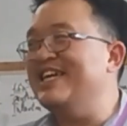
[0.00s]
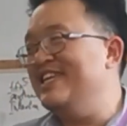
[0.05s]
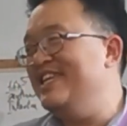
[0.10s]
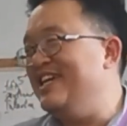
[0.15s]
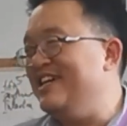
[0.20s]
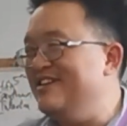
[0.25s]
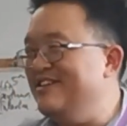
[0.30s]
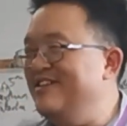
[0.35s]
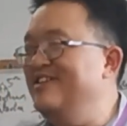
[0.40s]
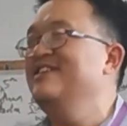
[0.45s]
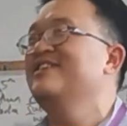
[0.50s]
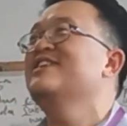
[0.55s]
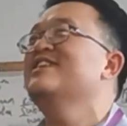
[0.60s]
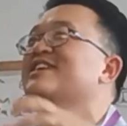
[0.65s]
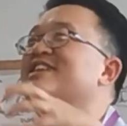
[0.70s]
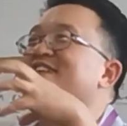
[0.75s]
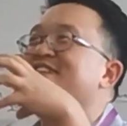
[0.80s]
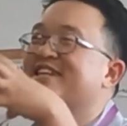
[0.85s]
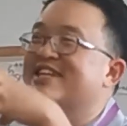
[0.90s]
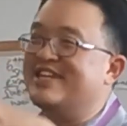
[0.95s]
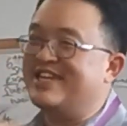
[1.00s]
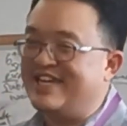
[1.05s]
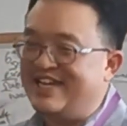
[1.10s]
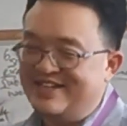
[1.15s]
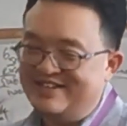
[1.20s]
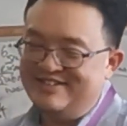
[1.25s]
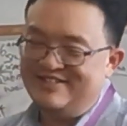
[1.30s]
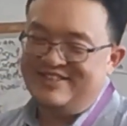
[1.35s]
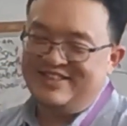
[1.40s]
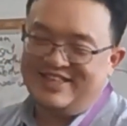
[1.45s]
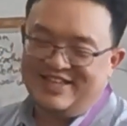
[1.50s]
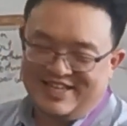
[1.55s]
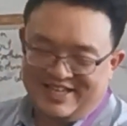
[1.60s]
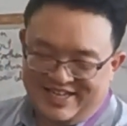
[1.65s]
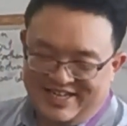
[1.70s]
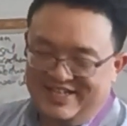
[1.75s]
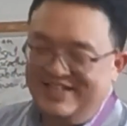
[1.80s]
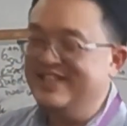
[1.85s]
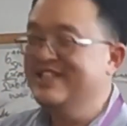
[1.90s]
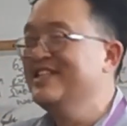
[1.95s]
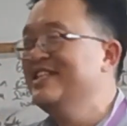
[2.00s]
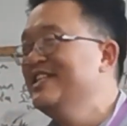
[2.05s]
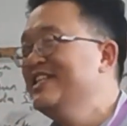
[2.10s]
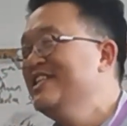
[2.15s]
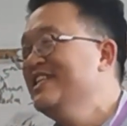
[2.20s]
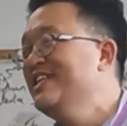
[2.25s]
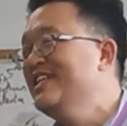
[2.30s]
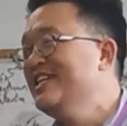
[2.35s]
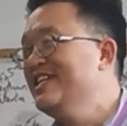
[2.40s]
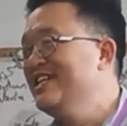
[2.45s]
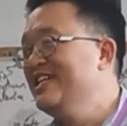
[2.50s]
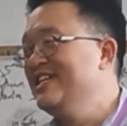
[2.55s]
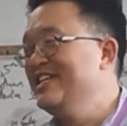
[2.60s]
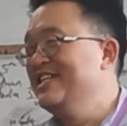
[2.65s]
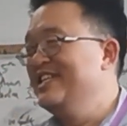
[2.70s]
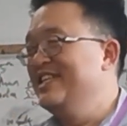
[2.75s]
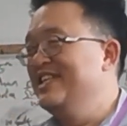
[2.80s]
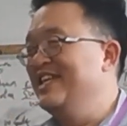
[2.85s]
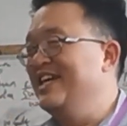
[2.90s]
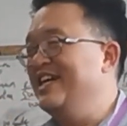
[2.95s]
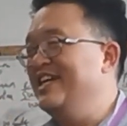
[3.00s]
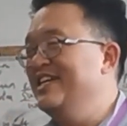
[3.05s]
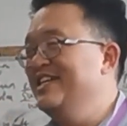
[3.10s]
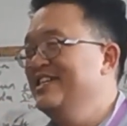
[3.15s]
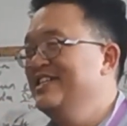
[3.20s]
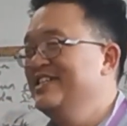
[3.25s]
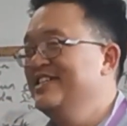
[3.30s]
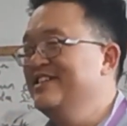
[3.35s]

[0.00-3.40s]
that, like, get too late. Like,